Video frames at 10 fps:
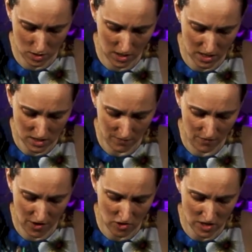it's
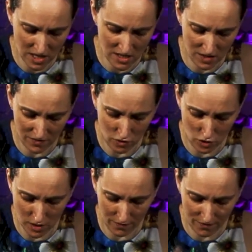very easy for you
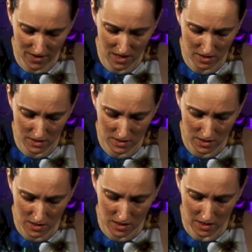to fix
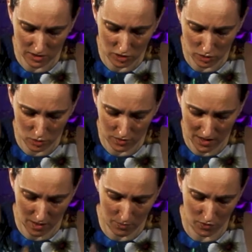and sort
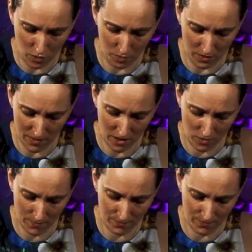that problem out.